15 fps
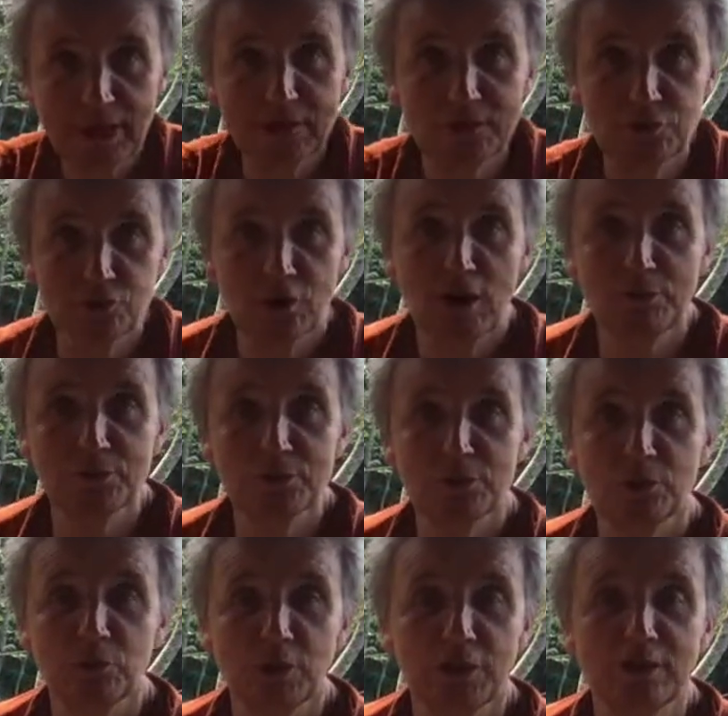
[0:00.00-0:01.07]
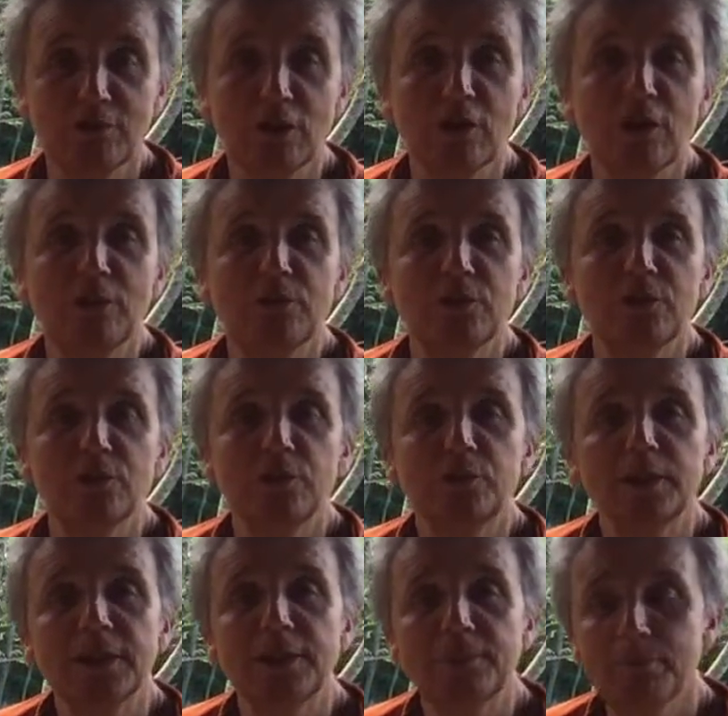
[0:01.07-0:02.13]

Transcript: the drums or whatever comes to me,